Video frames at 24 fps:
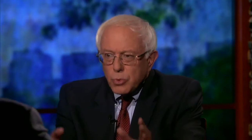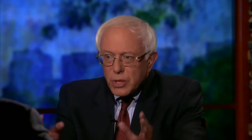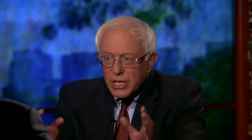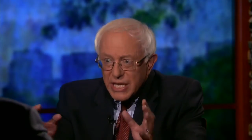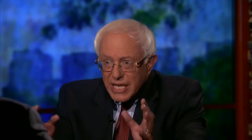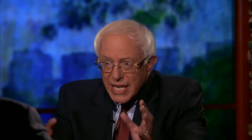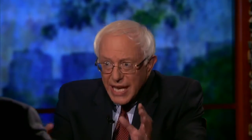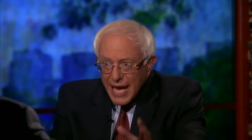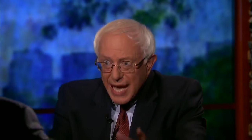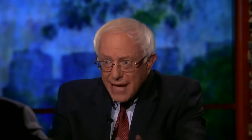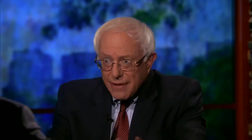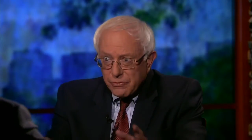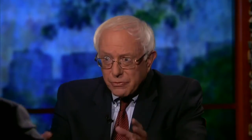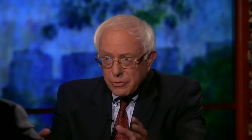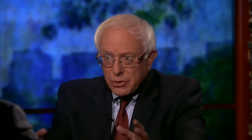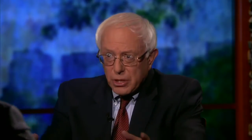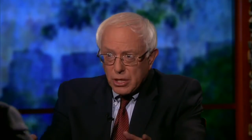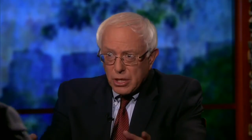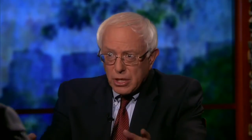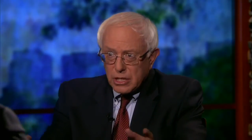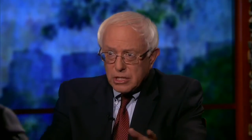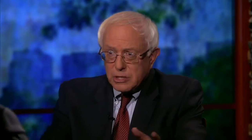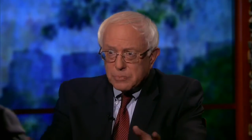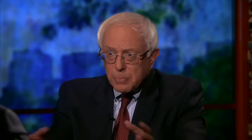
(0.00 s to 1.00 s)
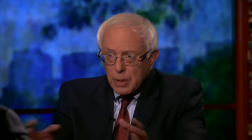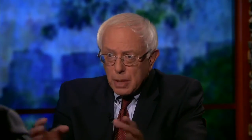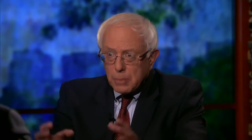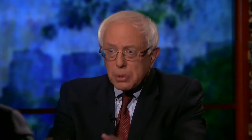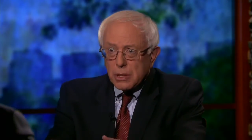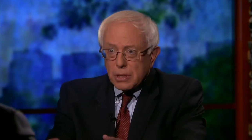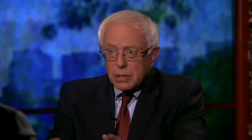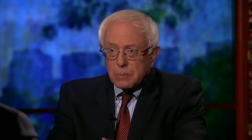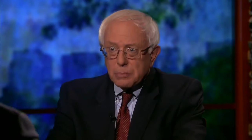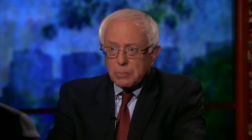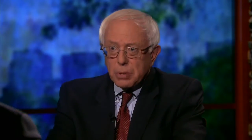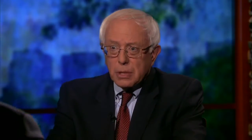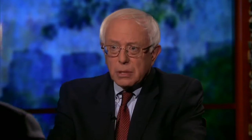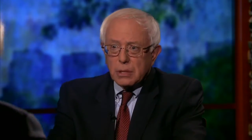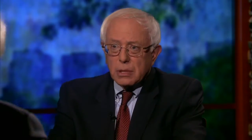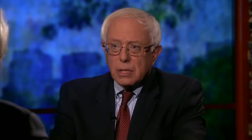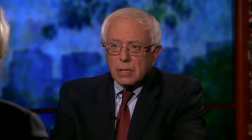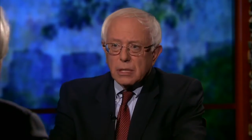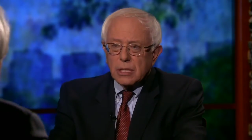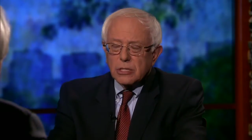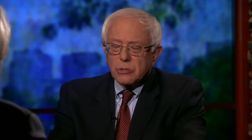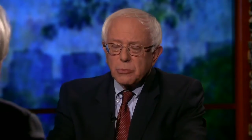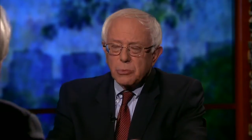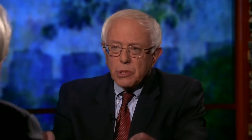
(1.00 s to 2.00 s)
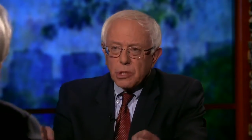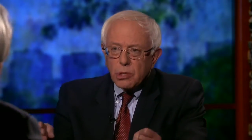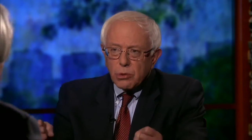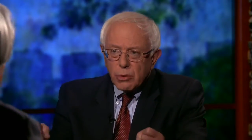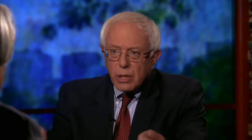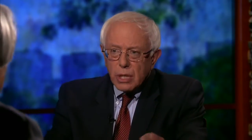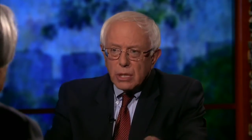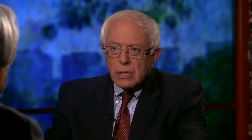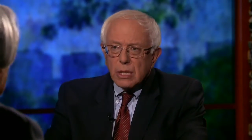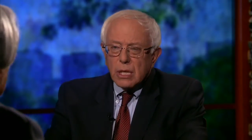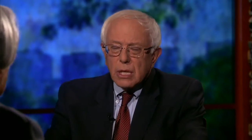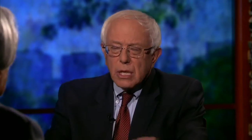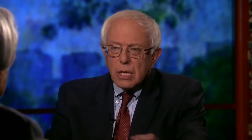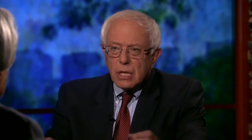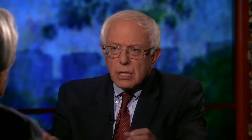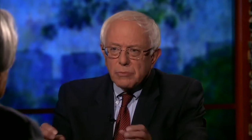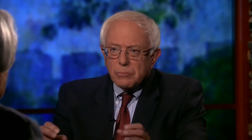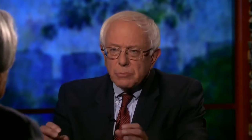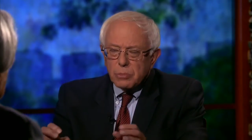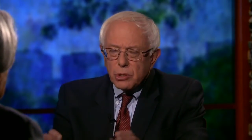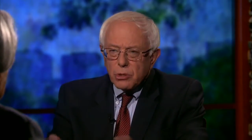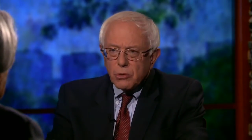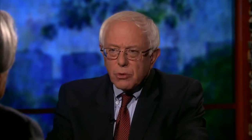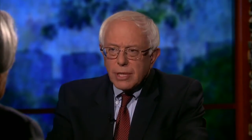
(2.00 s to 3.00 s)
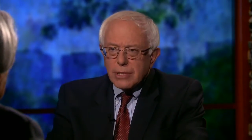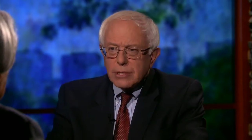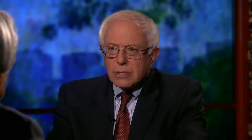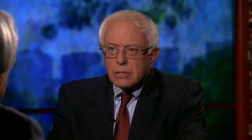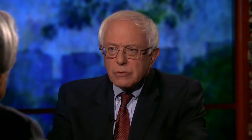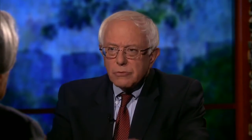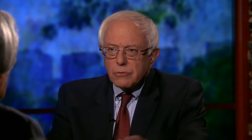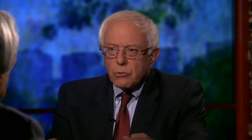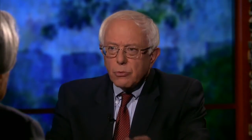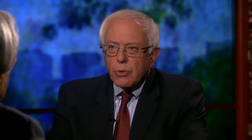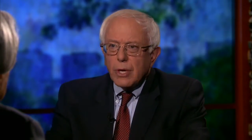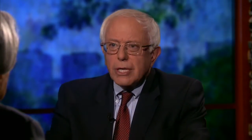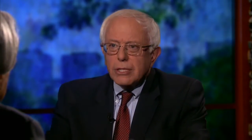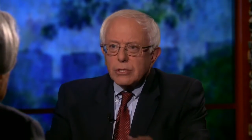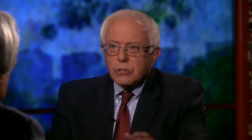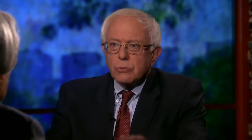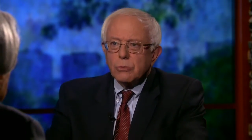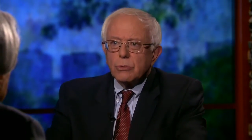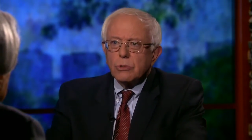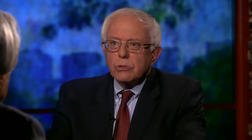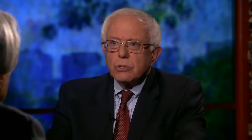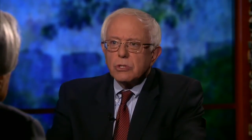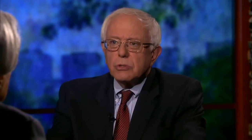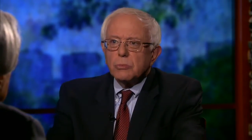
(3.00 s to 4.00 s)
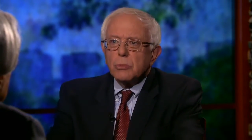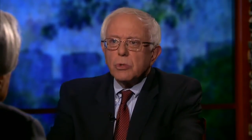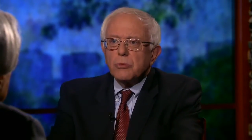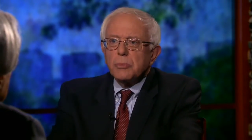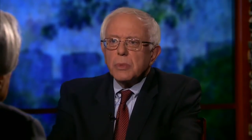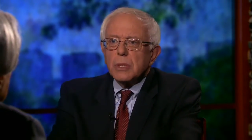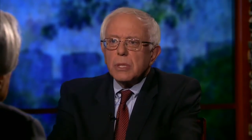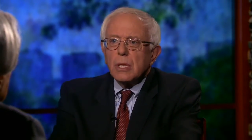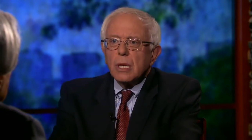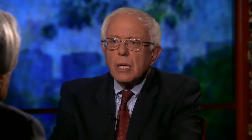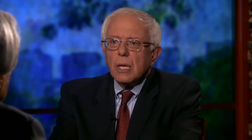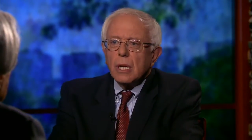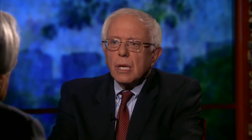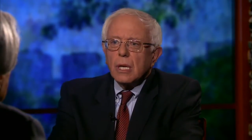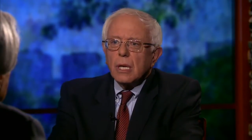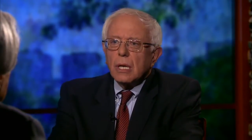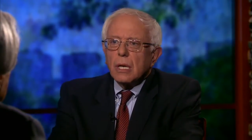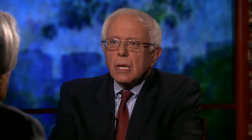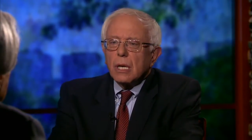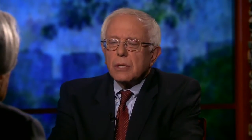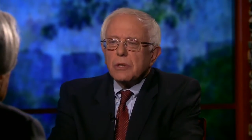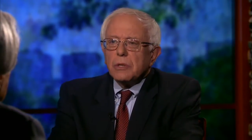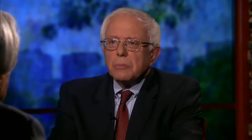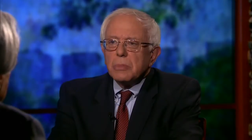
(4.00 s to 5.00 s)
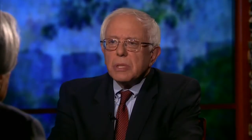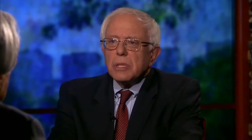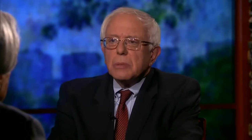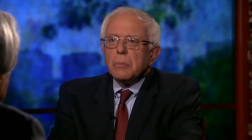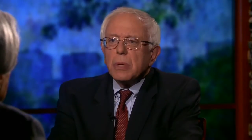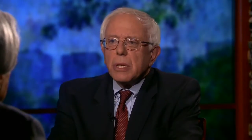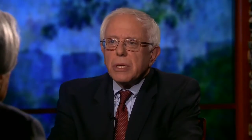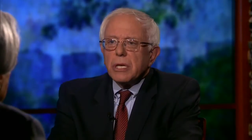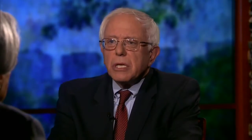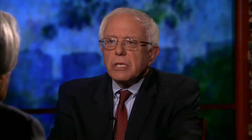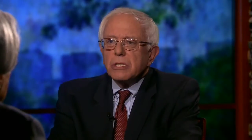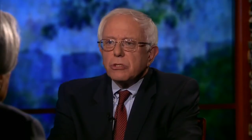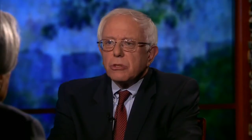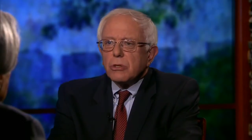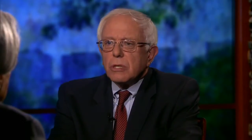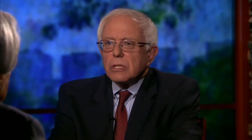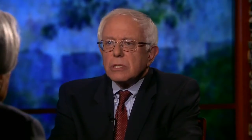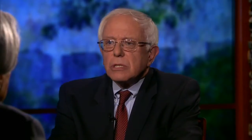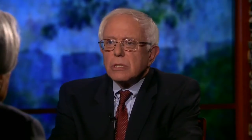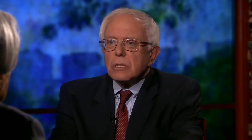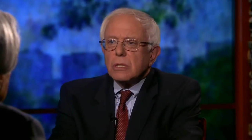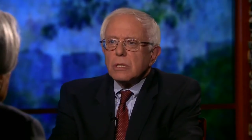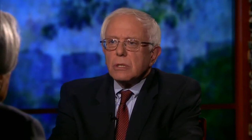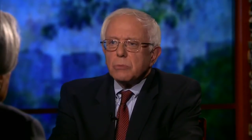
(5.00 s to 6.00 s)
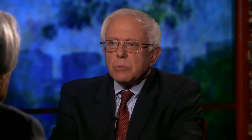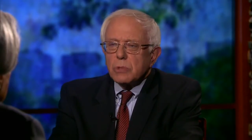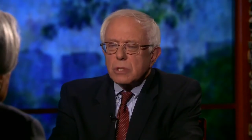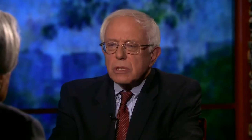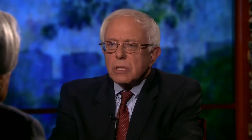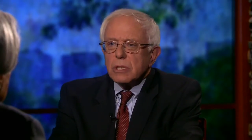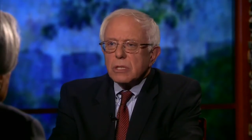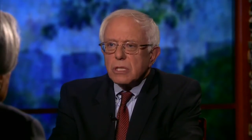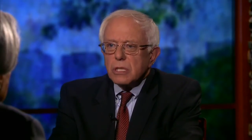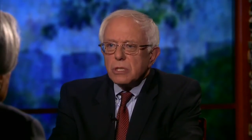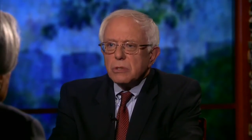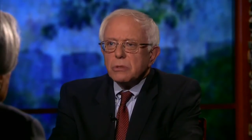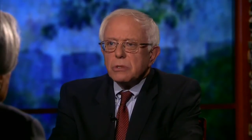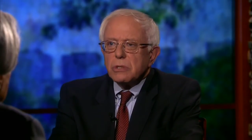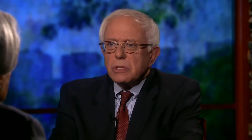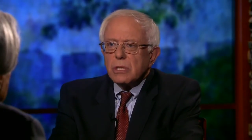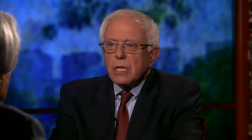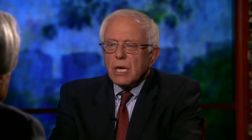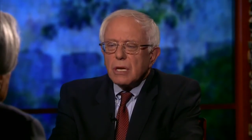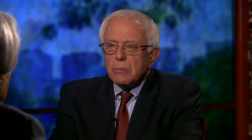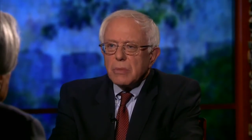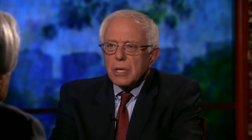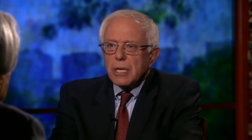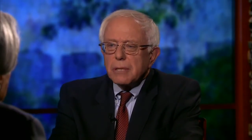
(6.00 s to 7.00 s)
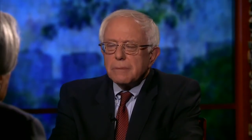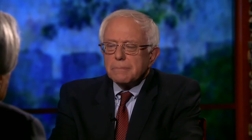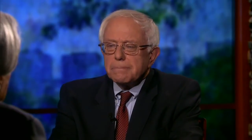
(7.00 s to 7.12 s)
we galvanize public opinion, unless we create the kind of progressive grassroots movement, the big money interest will continue to dominate.